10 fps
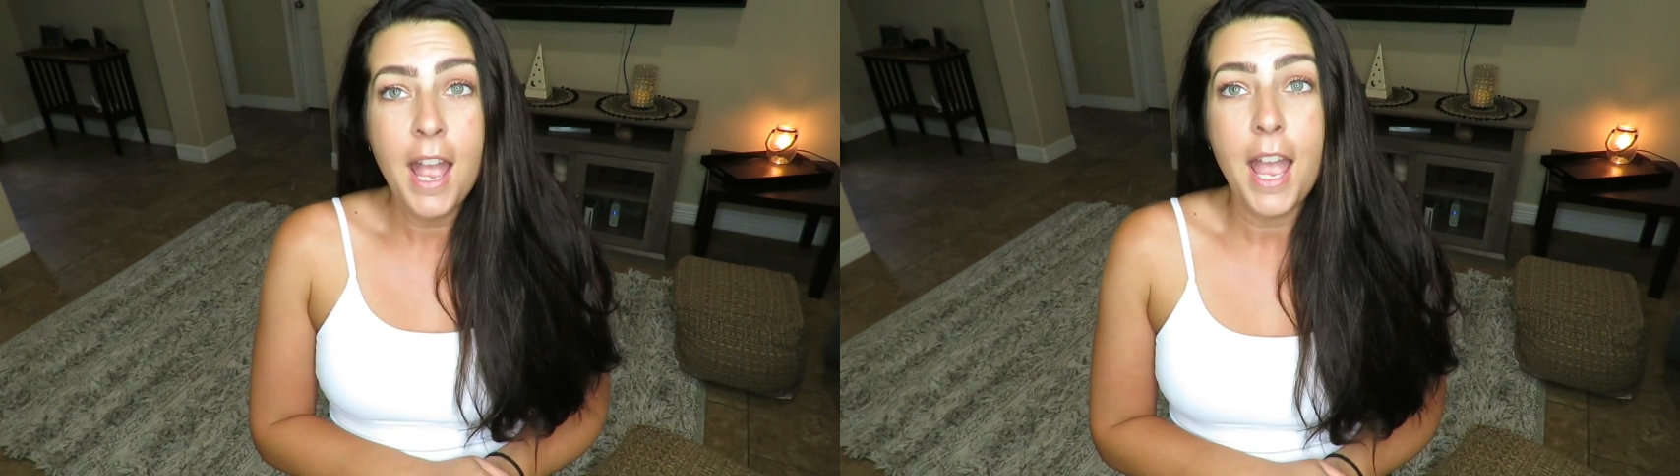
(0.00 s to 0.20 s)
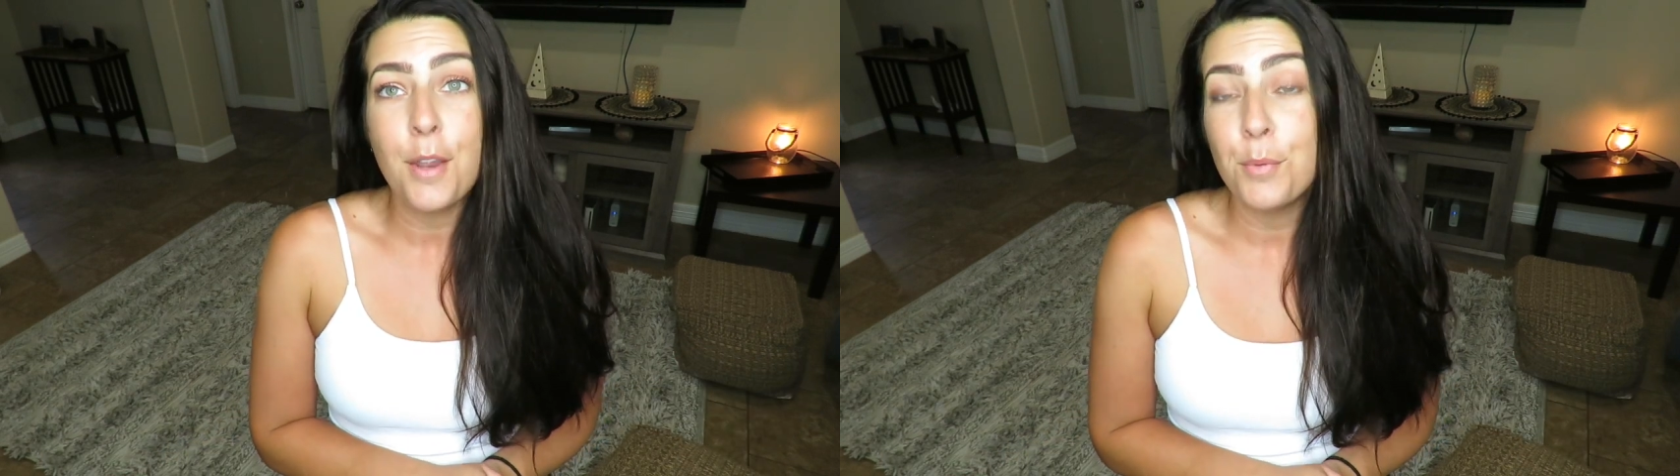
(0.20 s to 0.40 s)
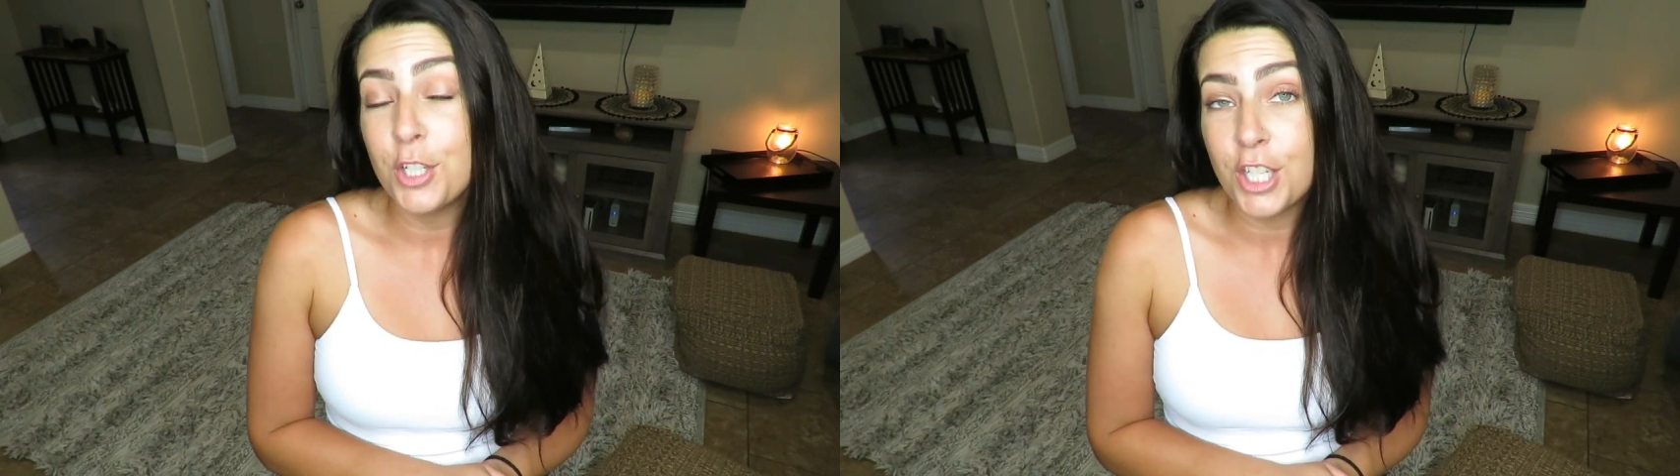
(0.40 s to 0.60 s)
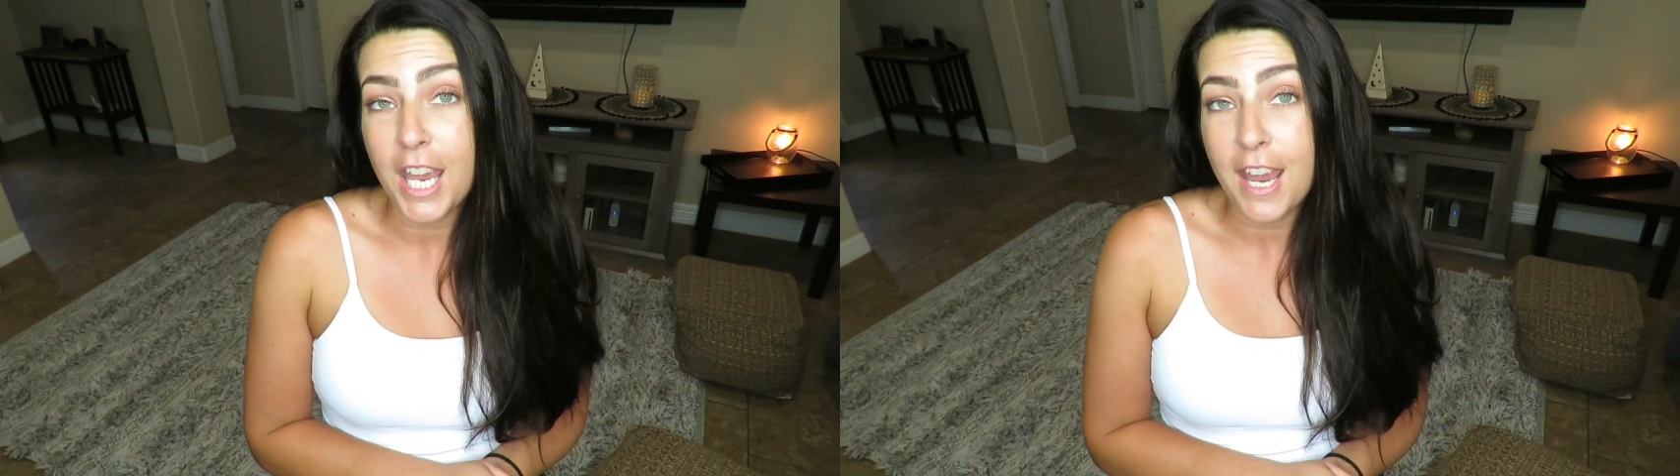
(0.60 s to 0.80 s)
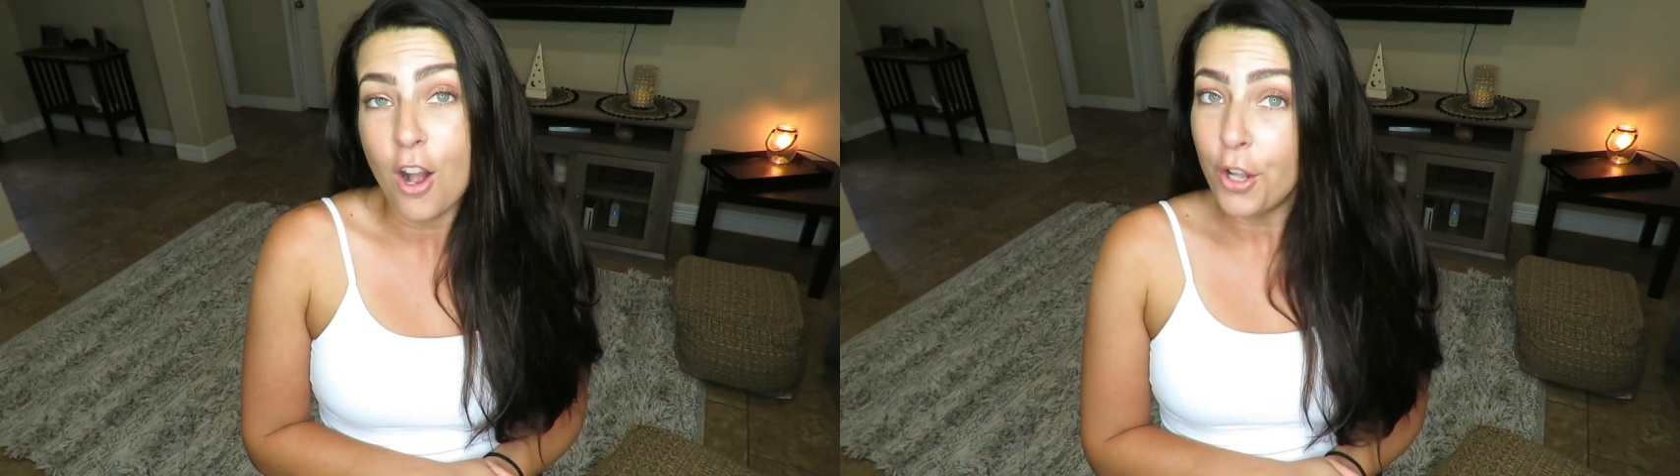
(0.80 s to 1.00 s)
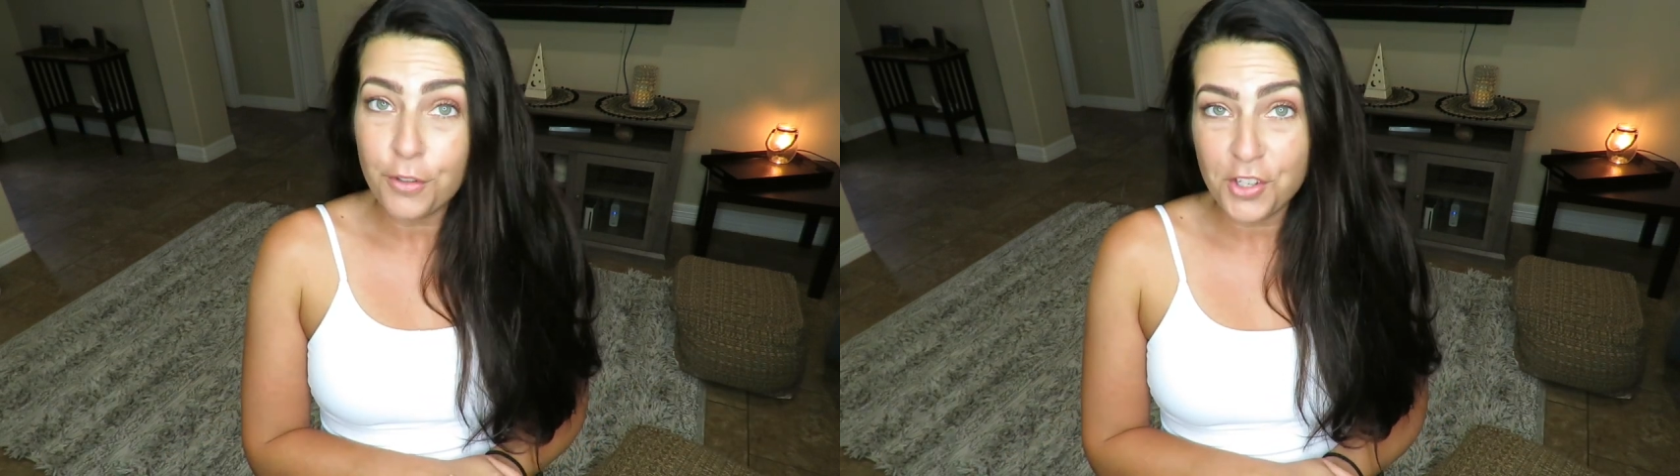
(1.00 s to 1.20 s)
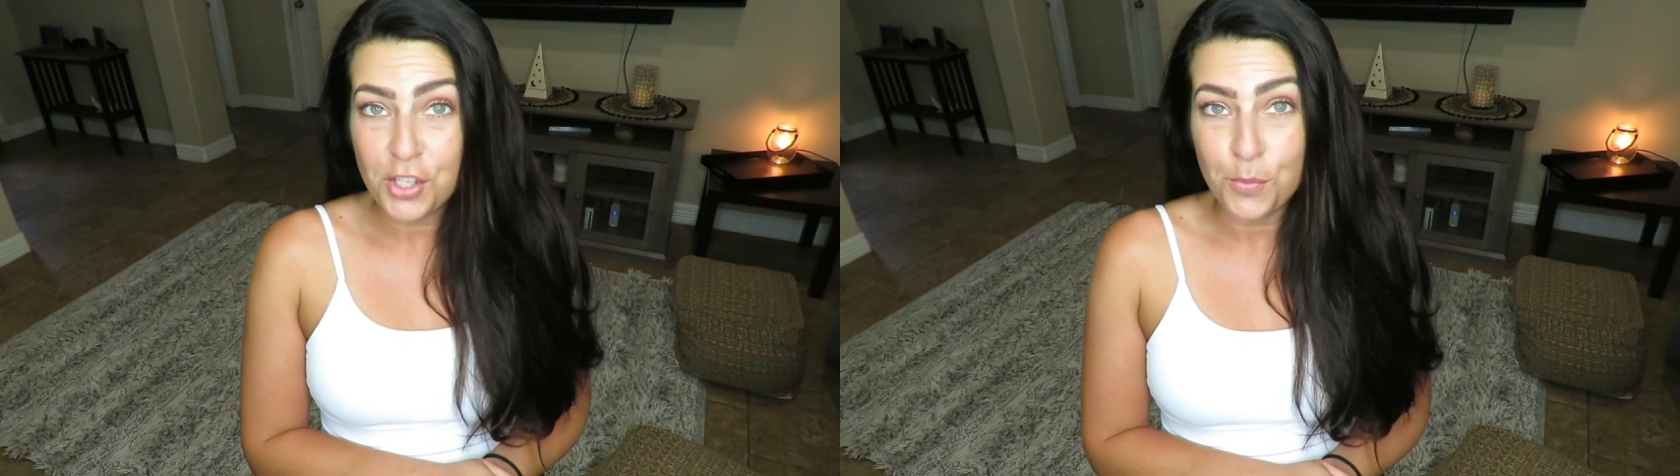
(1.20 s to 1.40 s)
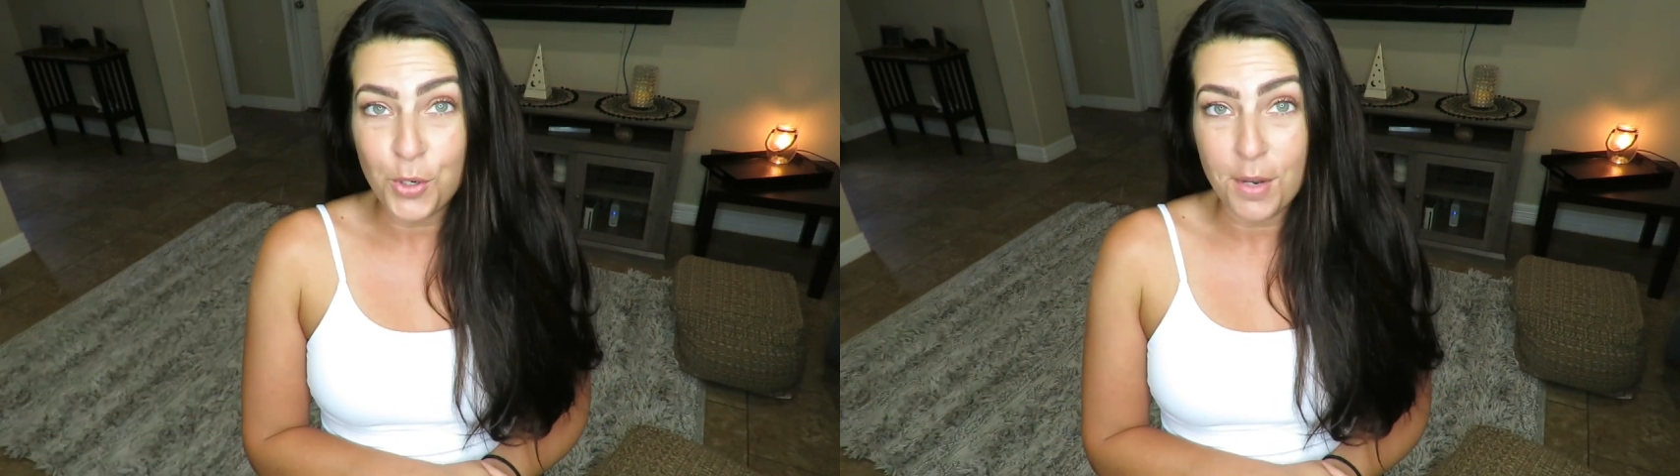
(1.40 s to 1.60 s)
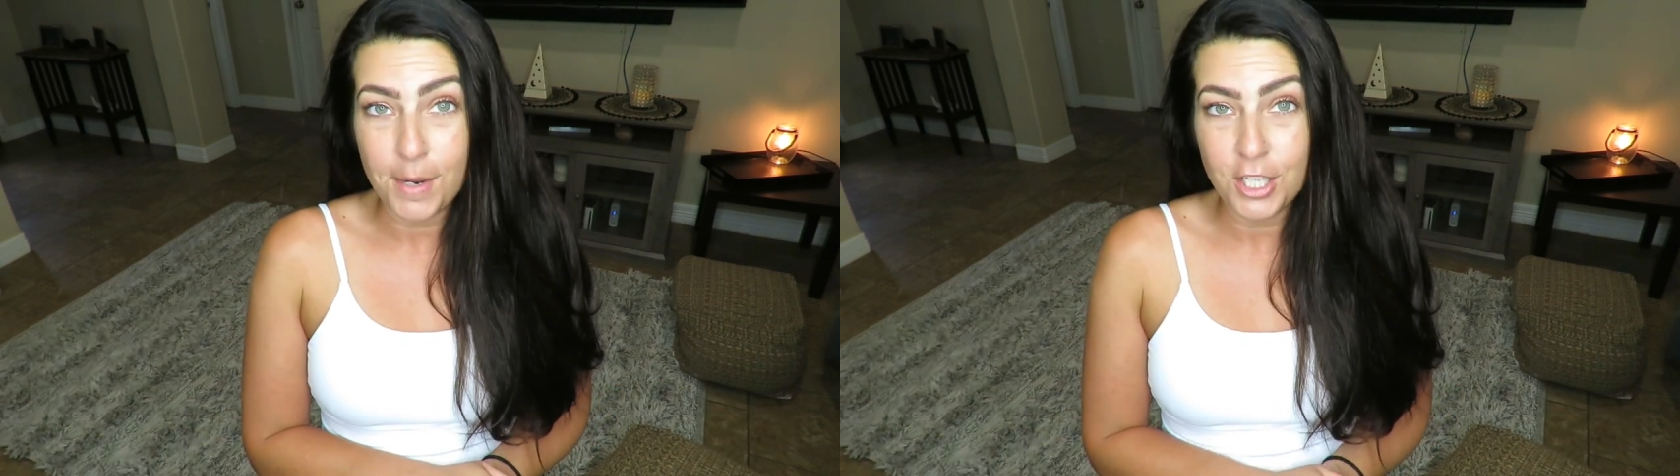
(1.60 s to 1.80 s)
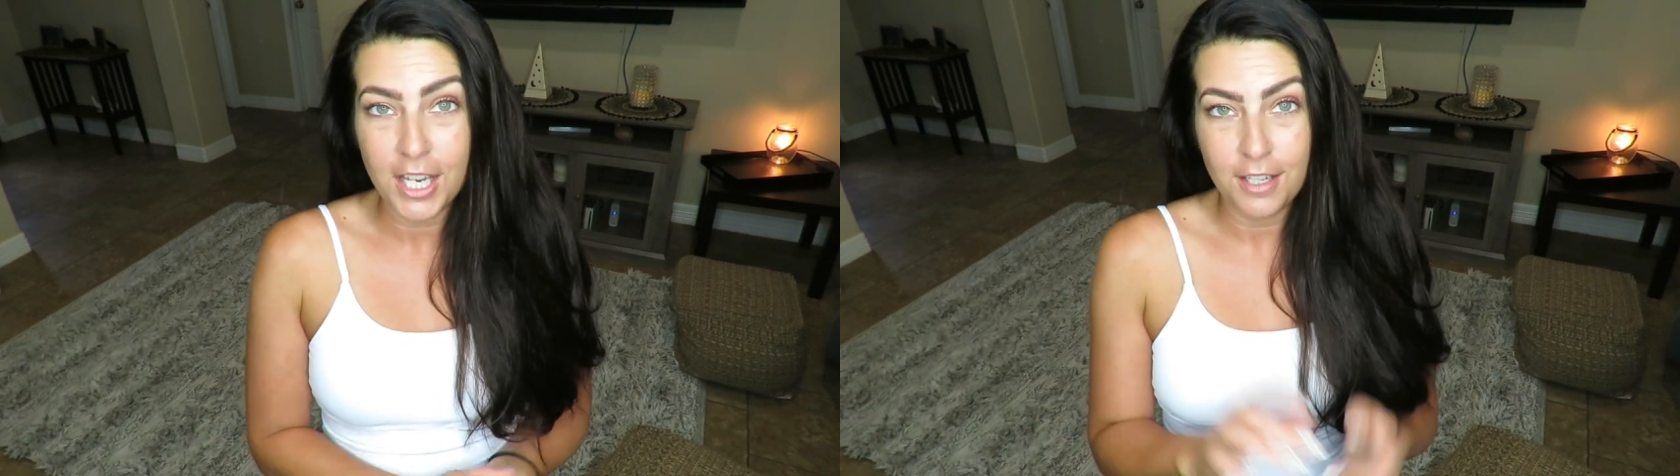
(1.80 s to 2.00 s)
I appreciate all of your support on
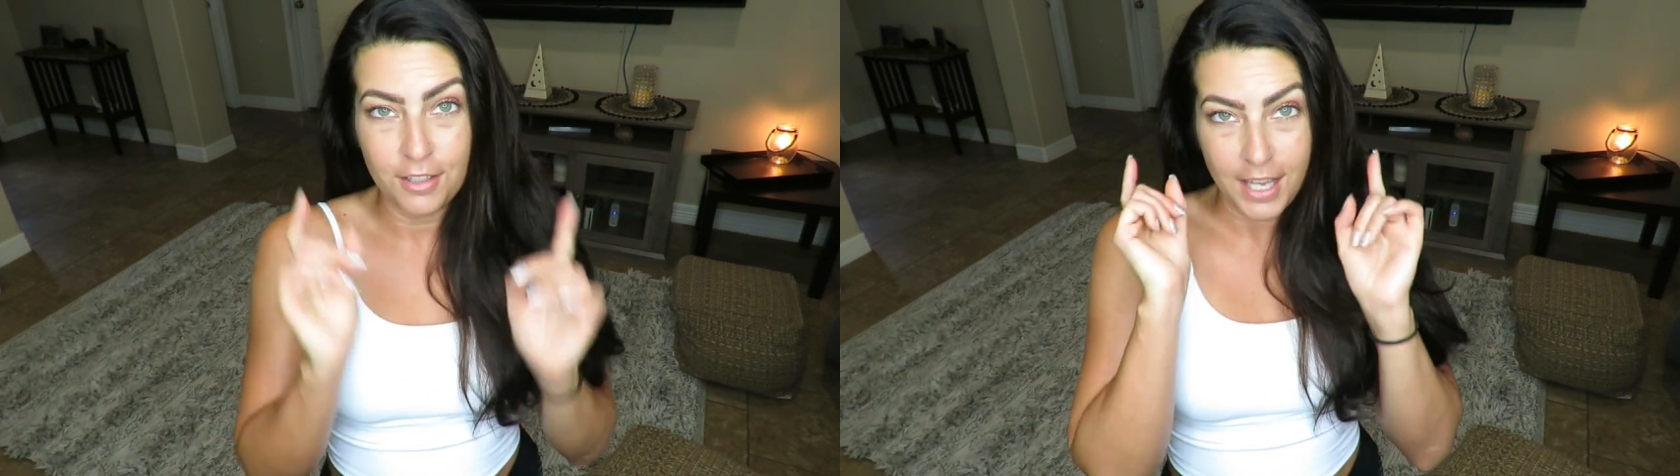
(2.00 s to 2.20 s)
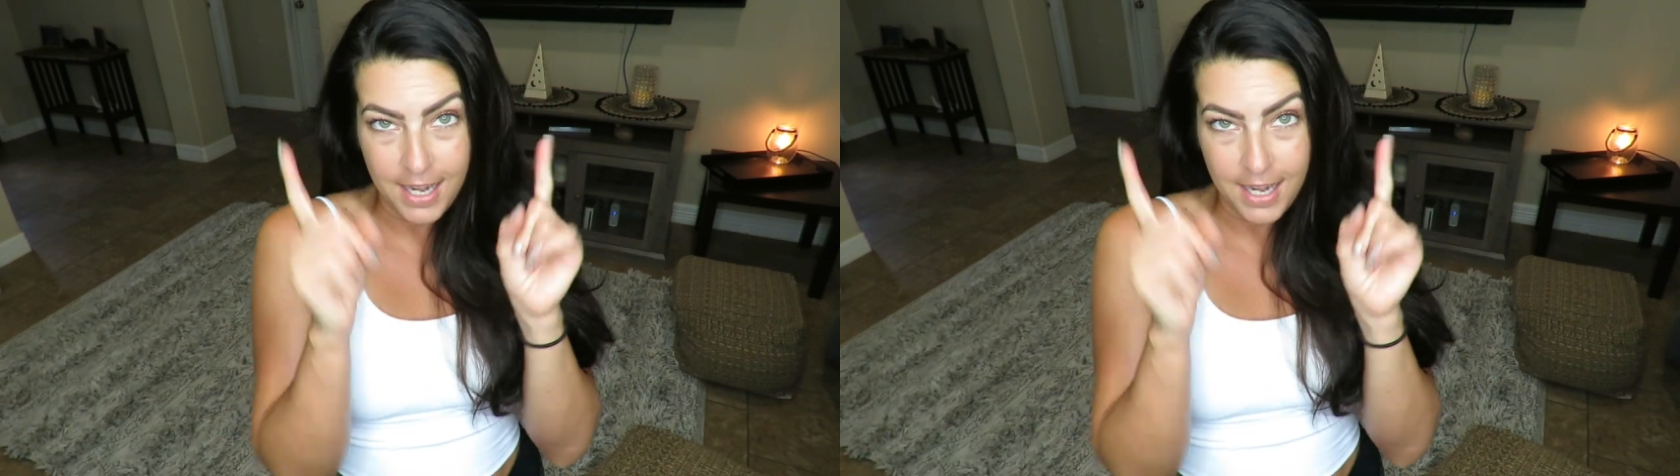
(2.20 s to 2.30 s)
my channel,